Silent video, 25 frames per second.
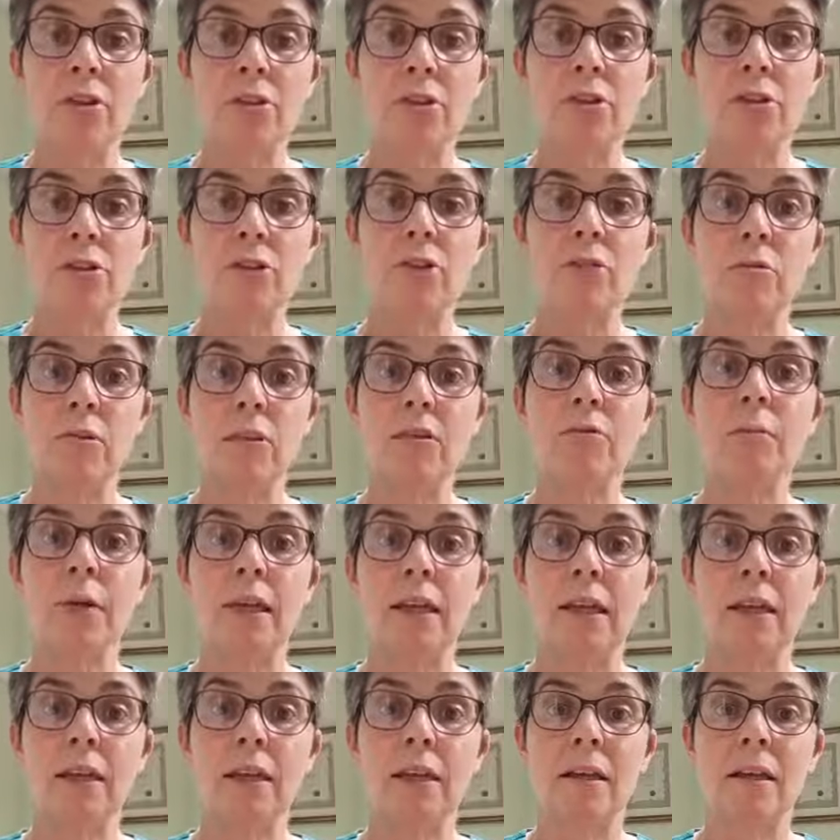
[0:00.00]
to do with me.
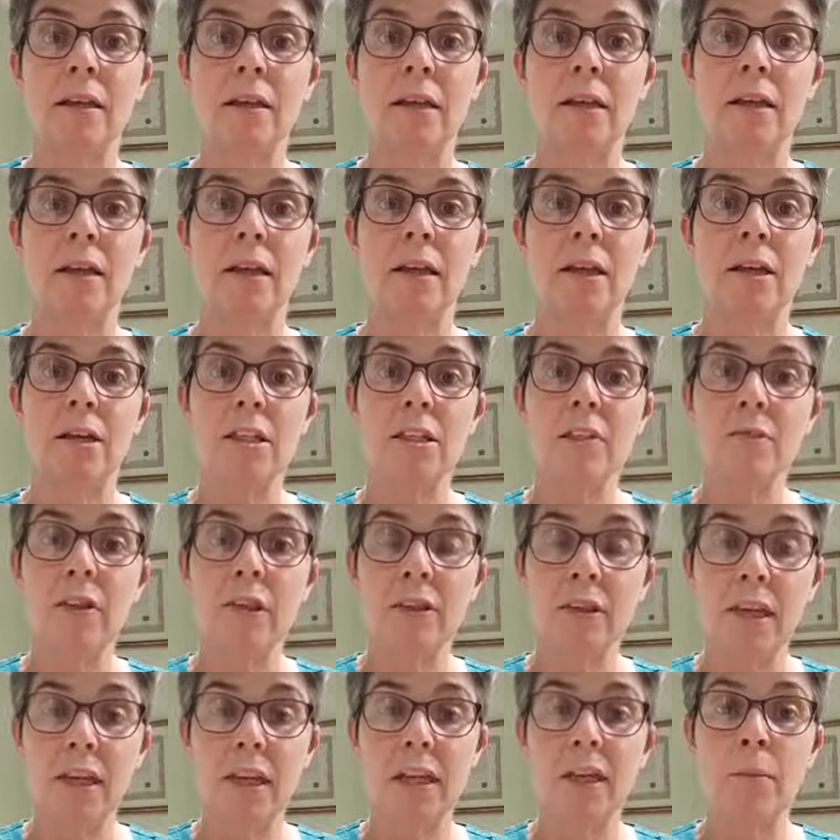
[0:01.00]
Because if you
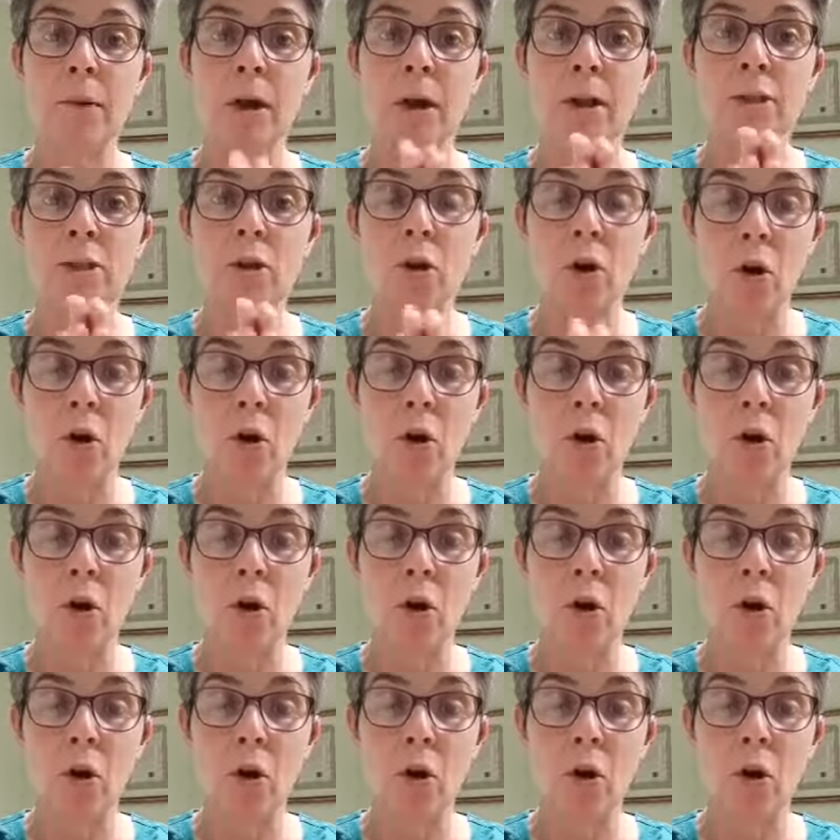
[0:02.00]
think about it,